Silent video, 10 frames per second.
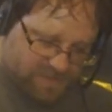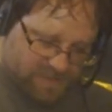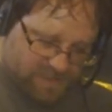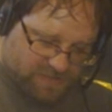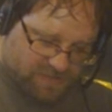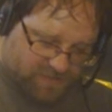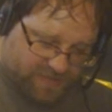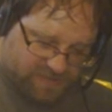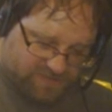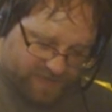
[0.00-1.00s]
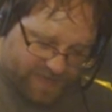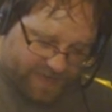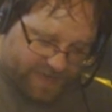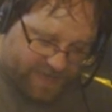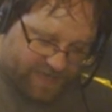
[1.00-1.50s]
Directed by
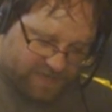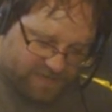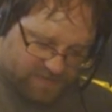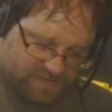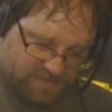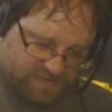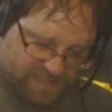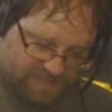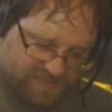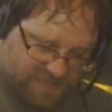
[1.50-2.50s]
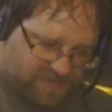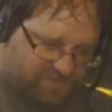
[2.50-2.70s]
Akin Sateyev.